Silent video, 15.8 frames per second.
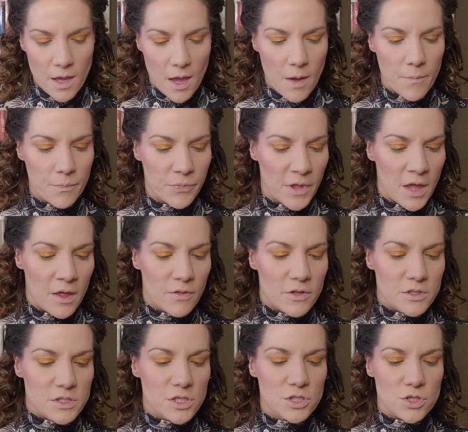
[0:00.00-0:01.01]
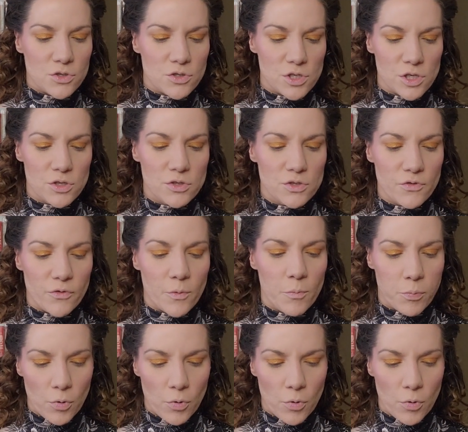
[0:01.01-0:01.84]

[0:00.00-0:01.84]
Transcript: Yeah, this is usually used for